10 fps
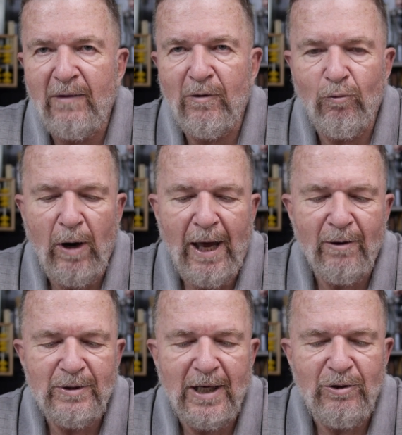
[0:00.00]
of a
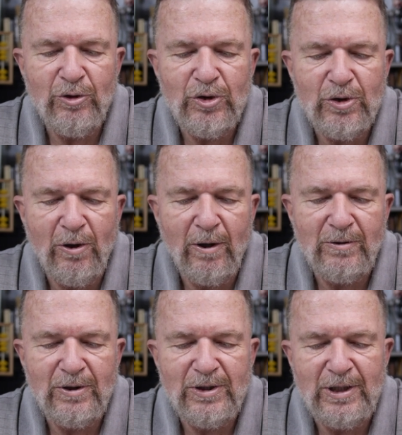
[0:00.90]
route and you
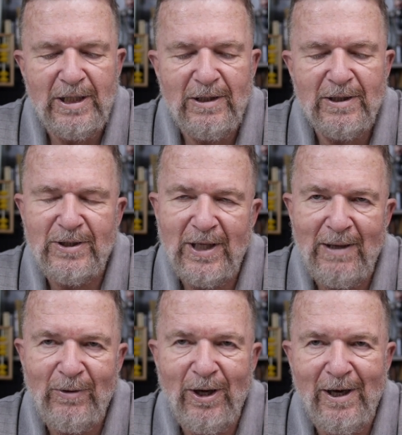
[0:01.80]
start to see the
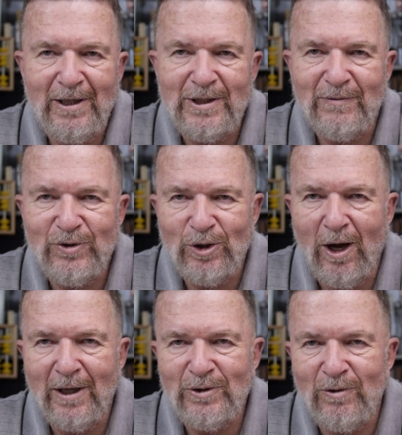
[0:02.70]
same kinds of
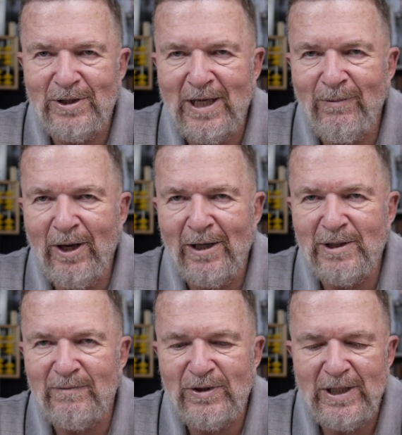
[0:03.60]
shots or the same kinds
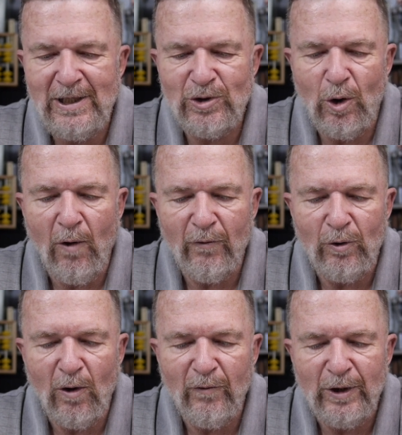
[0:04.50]
of scenes over and
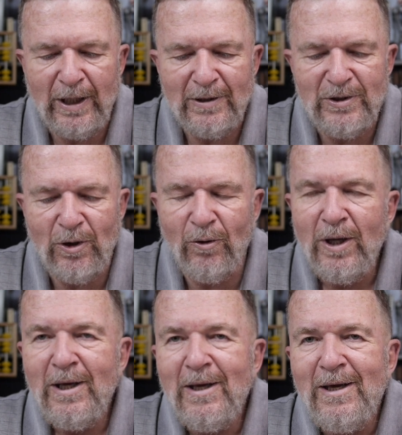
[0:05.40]
over again. So
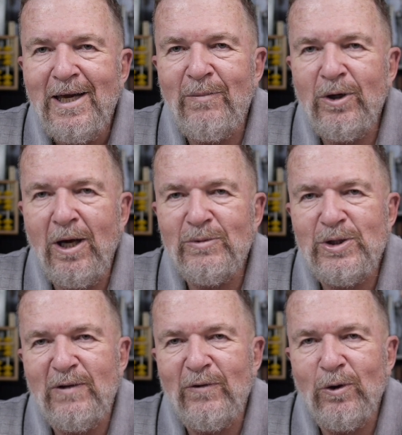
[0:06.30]
it becomes
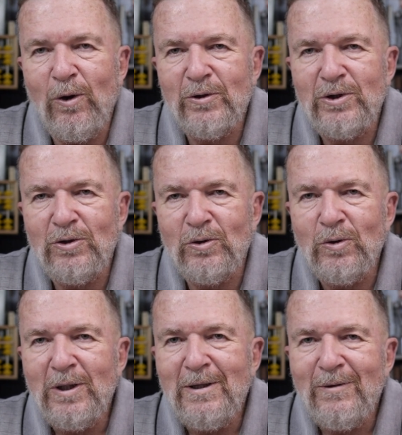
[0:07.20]
difficult to
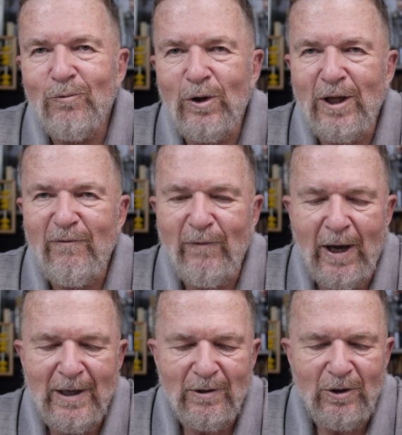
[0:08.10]
really find